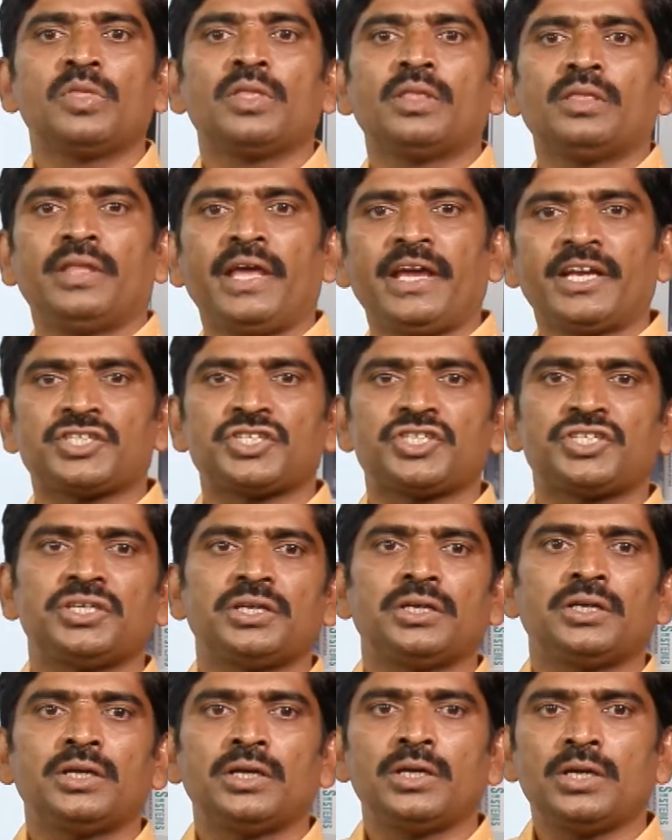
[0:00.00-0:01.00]
Next,
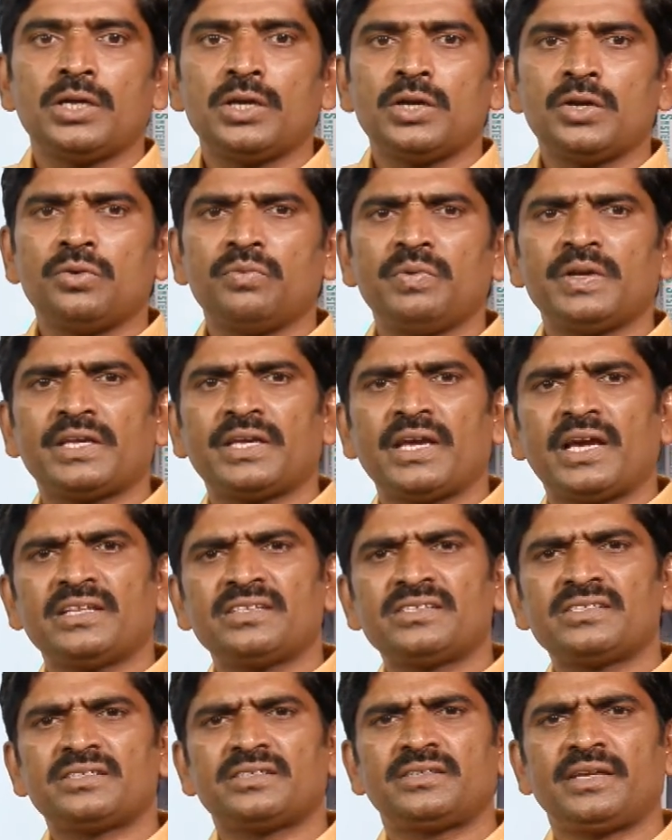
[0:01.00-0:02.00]
we can
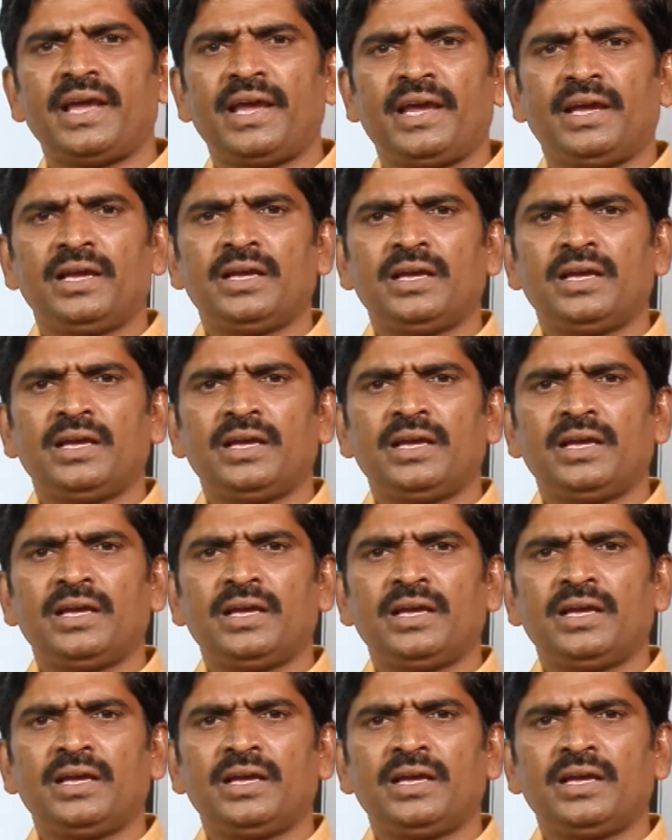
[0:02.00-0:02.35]
say